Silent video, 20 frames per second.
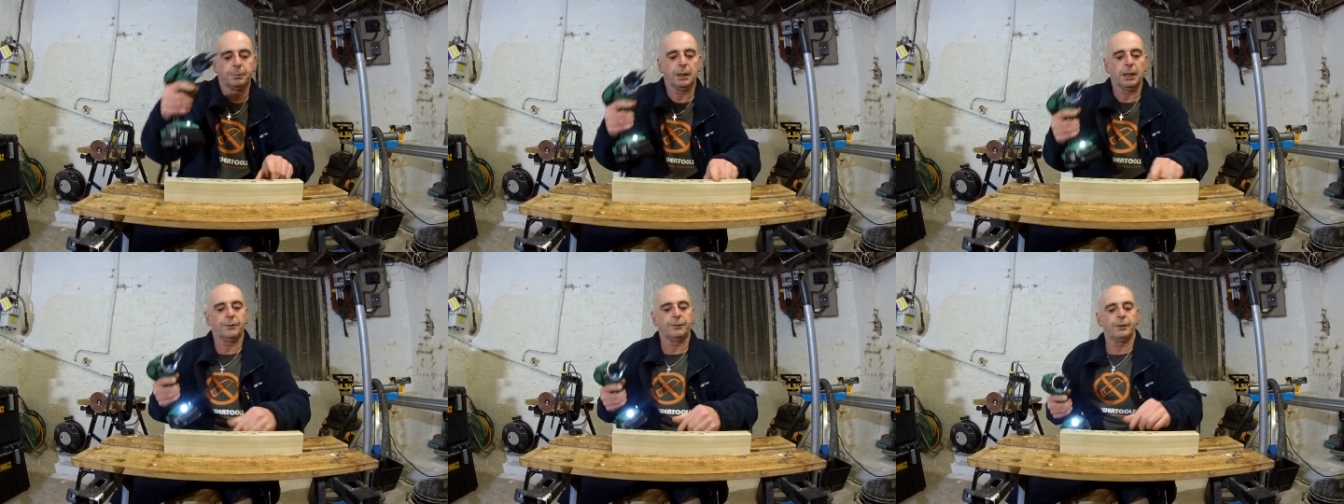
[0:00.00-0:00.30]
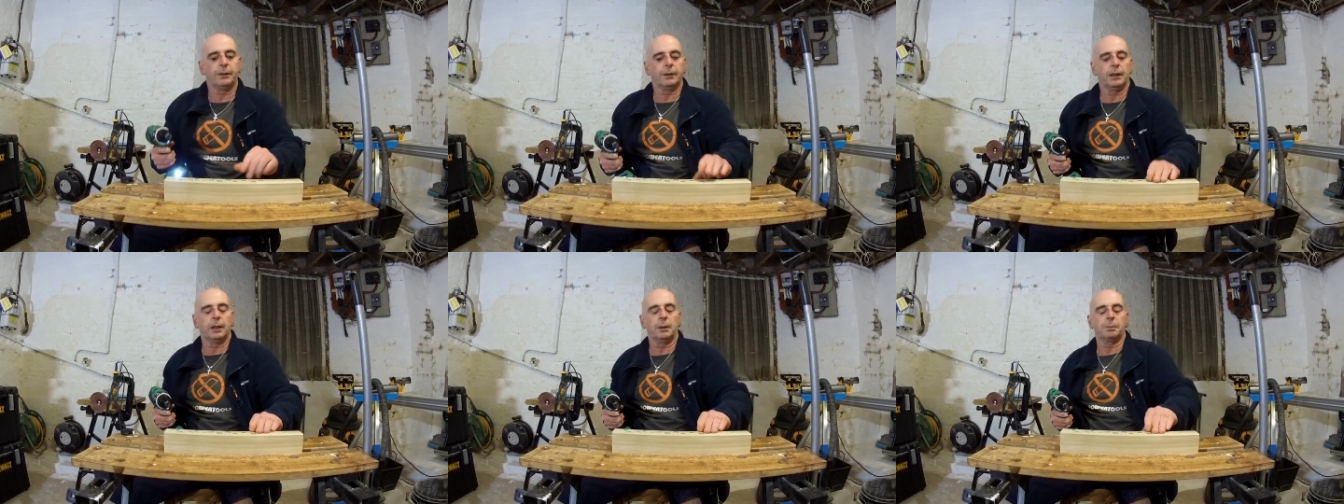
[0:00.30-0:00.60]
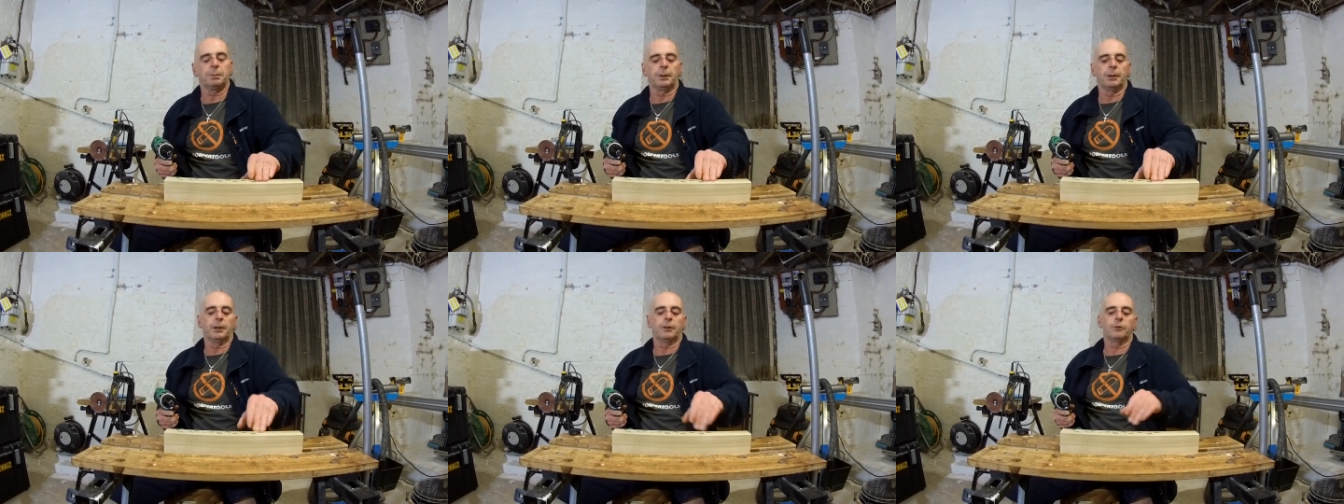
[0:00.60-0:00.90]
Perfect into
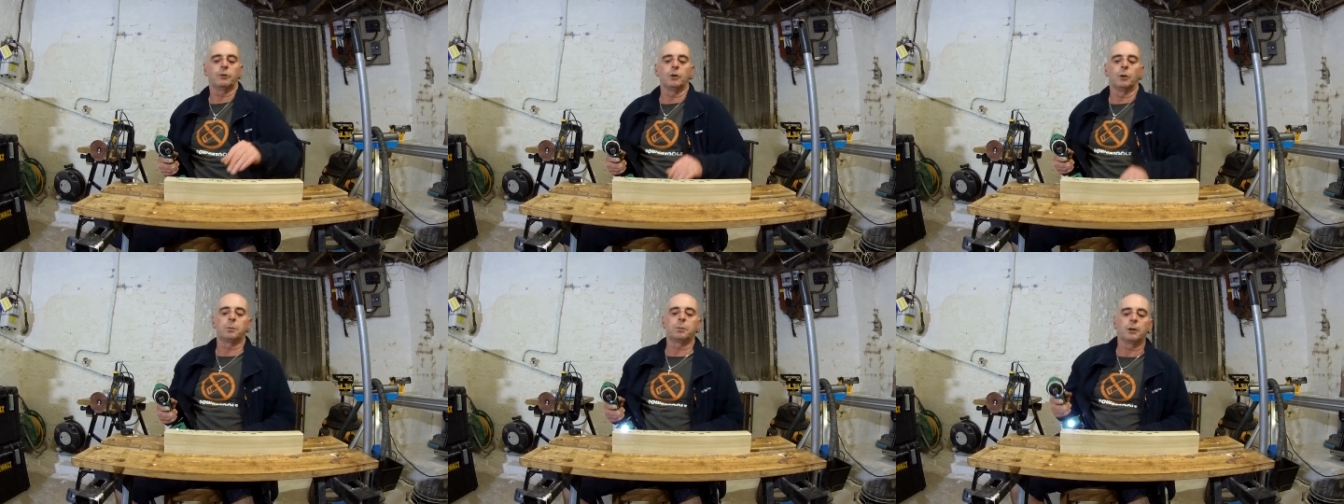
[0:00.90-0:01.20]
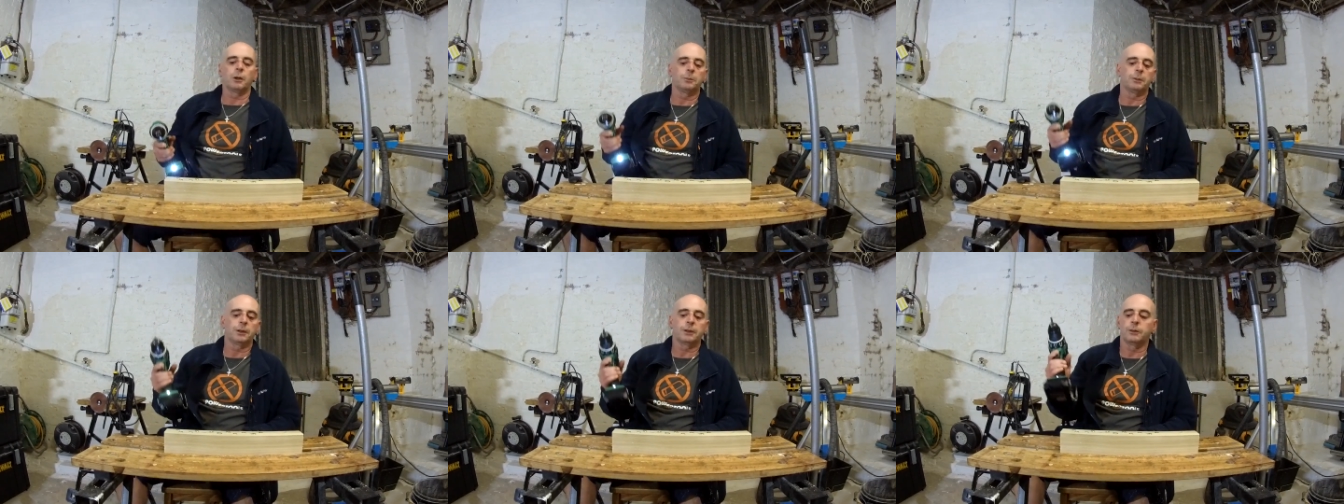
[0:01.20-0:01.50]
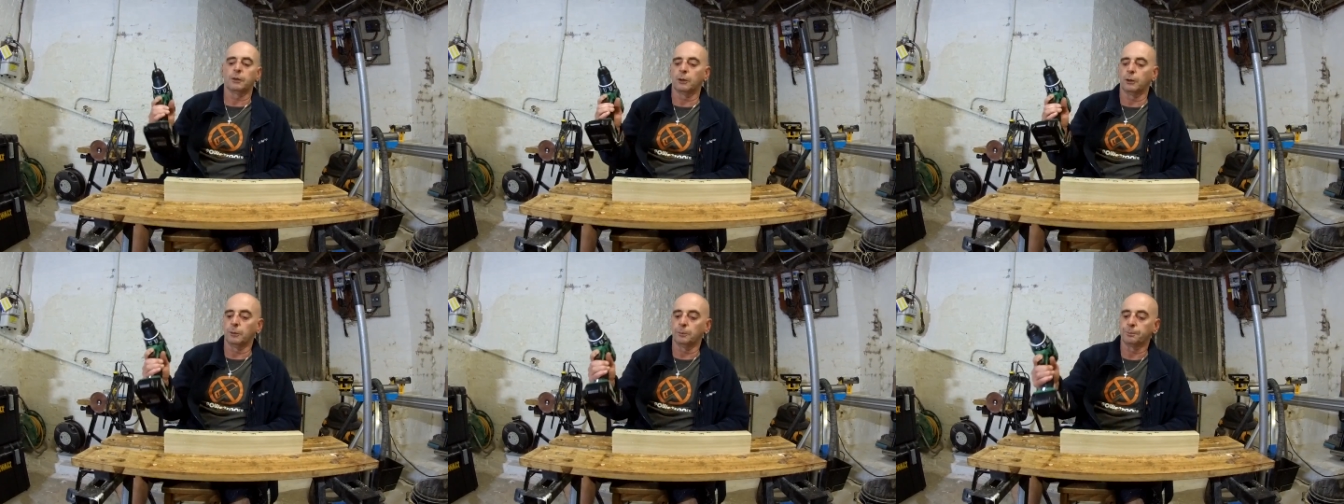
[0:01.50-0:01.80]
place, no problem at
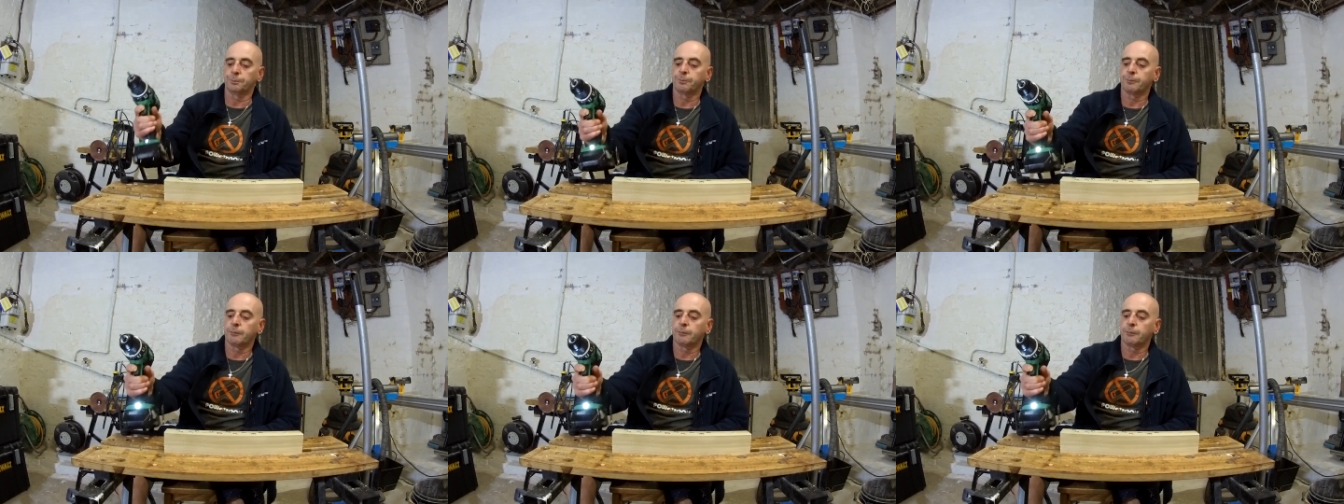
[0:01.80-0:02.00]
all.